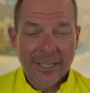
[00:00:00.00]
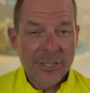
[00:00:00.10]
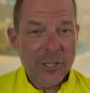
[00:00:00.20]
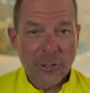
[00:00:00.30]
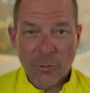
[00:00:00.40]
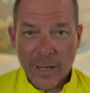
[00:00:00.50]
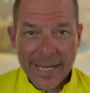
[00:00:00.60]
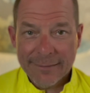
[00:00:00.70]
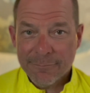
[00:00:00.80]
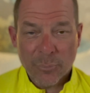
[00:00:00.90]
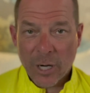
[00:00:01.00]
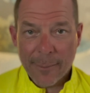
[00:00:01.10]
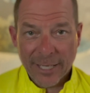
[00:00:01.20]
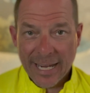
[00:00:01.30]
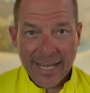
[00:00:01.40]
to great
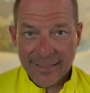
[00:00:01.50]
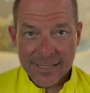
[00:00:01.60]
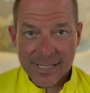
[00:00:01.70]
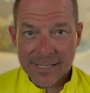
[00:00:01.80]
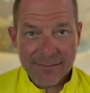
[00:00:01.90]
propagandist